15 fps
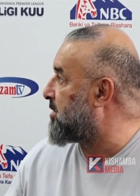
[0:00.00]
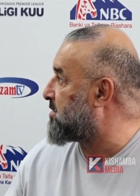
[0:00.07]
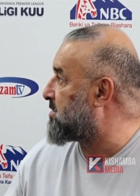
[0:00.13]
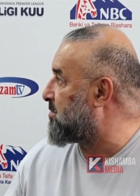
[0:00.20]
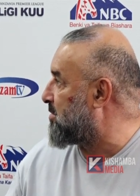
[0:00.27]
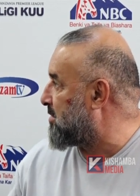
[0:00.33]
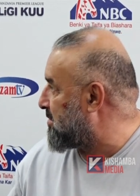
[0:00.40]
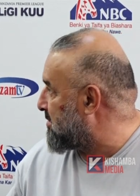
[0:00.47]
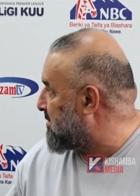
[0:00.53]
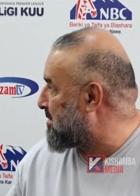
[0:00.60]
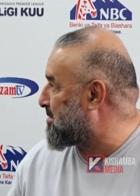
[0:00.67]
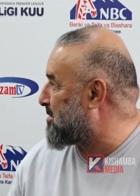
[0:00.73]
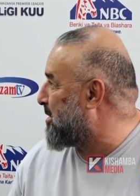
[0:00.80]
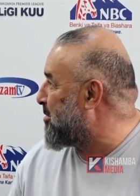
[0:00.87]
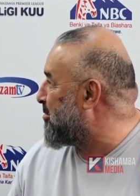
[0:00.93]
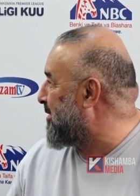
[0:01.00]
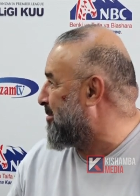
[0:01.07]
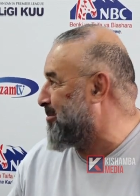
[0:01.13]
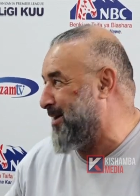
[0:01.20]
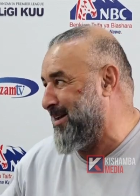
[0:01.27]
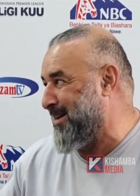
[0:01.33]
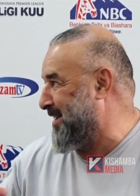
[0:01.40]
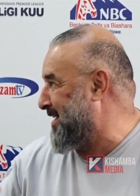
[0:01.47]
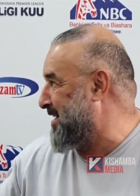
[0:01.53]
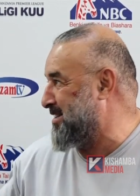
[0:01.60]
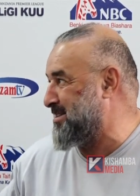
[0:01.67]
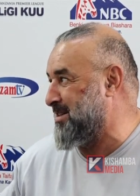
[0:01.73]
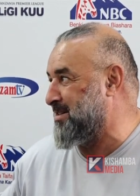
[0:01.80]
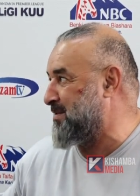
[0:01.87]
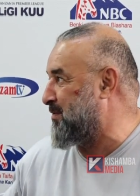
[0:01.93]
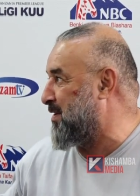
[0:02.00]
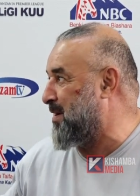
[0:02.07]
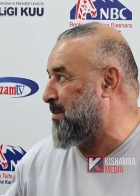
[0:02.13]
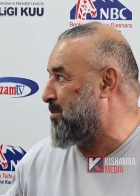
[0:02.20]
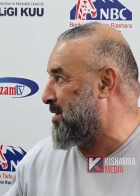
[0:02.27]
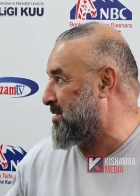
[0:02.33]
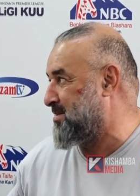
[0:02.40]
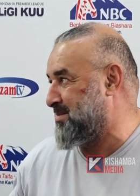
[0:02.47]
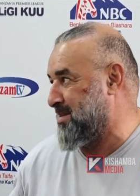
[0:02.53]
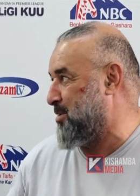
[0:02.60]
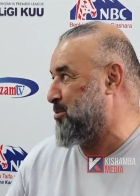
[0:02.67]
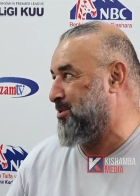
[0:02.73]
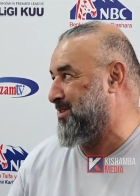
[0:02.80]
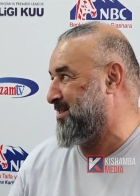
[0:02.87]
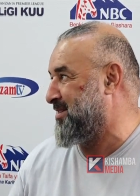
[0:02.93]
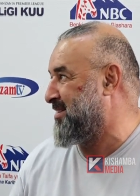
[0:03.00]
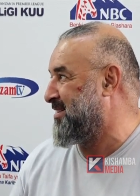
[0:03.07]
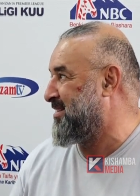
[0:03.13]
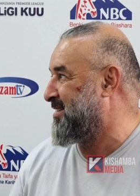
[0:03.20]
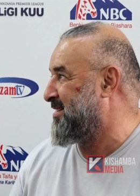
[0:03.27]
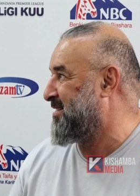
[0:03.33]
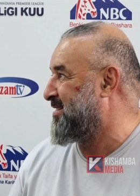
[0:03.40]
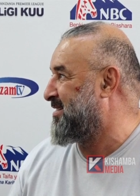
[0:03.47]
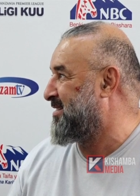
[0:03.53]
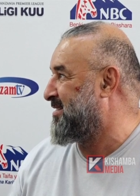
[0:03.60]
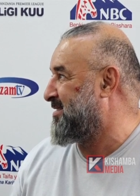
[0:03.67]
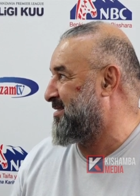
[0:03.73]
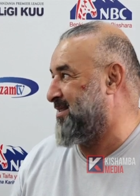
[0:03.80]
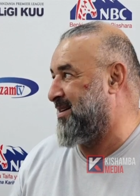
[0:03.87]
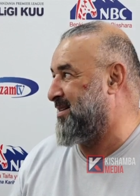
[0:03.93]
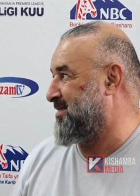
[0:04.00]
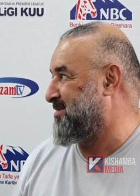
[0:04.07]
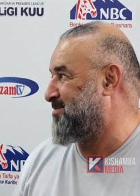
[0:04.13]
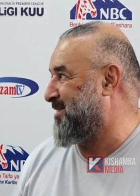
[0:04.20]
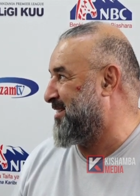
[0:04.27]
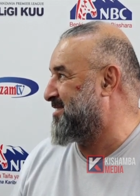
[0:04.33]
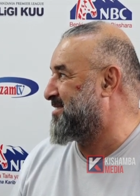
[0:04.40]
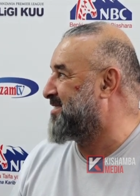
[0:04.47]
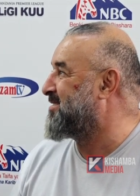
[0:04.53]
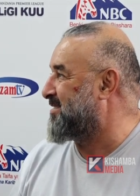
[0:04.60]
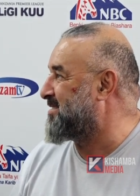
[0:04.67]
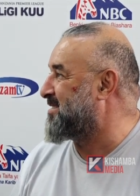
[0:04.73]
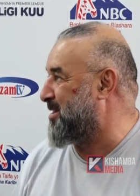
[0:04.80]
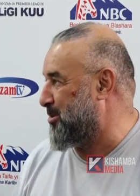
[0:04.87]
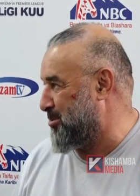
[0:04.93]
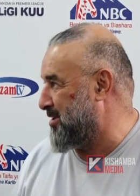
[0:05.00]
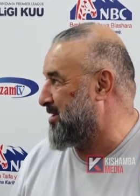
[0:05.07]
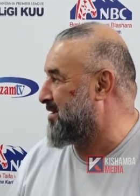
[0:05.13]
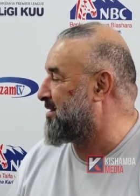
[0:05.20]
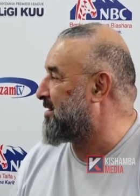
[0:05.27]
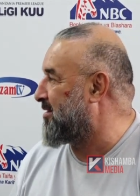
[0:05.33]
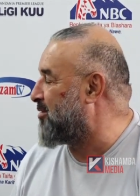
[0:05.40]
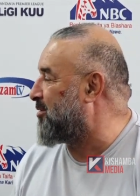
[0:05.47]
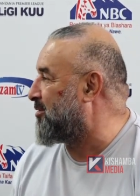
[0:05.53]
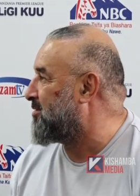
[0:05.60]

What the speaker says: Please. Slowly, my English is very bad. Slowly. Okay. Please, slowly. Go.